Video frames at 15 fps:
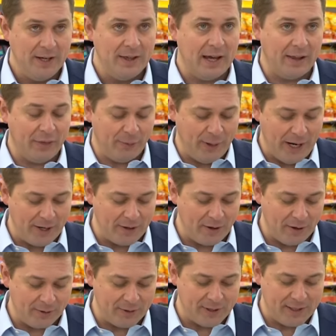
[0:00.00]
That
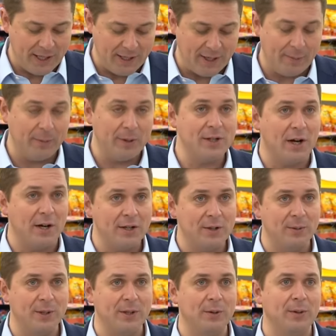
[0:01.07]
$300 a ton number is
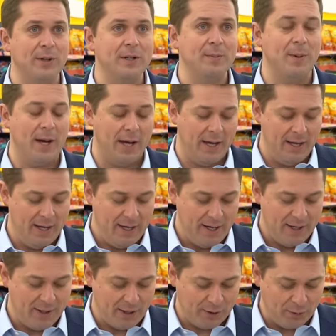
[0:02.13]
also endorsed by
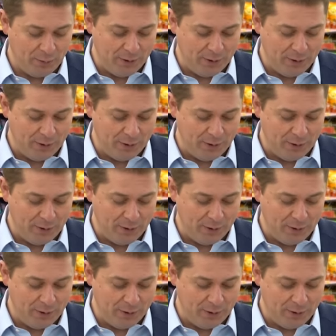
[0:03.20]
Dr.